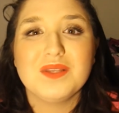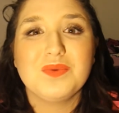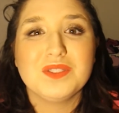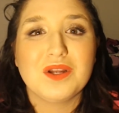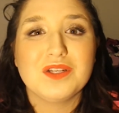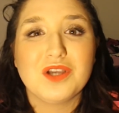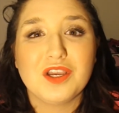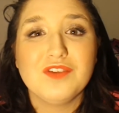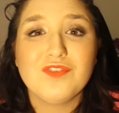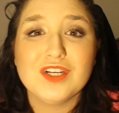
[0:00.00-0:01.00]
We started
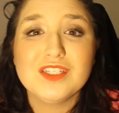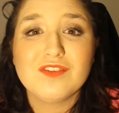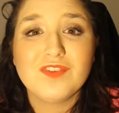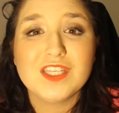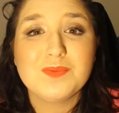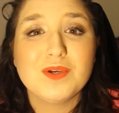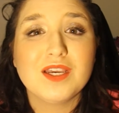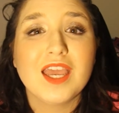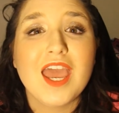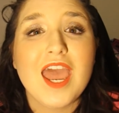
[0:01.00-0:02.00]
talking first on Facebook,
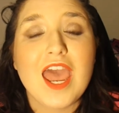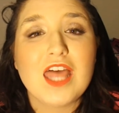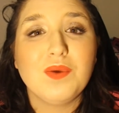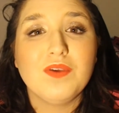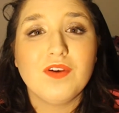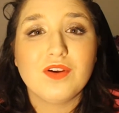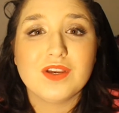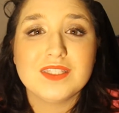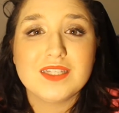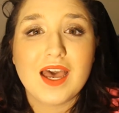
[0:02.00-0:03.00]
and then we found
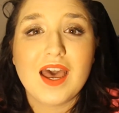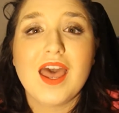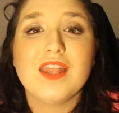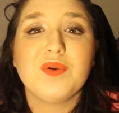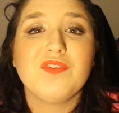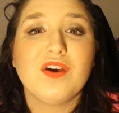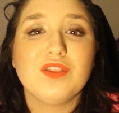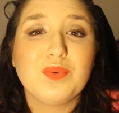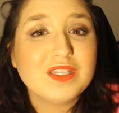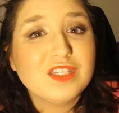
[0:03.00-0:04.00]
Krista, and then we found
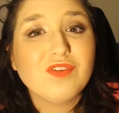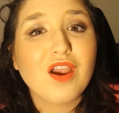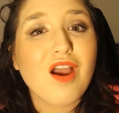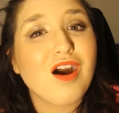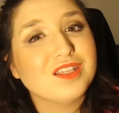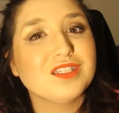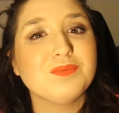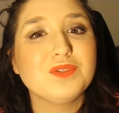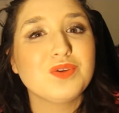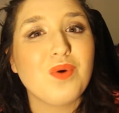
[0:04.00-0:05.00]
the rest of our
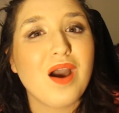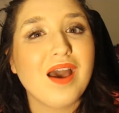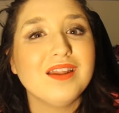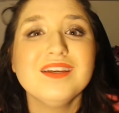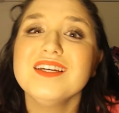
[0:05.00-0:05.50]
awesome squad.